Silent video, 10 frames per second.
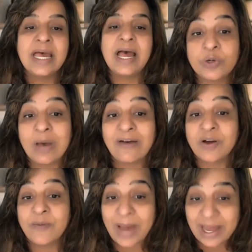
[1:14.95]
So you have
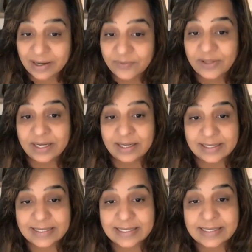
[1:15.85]
comparative
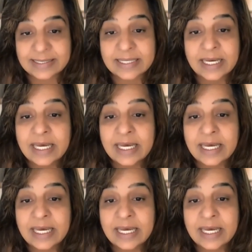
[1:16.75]
analysis,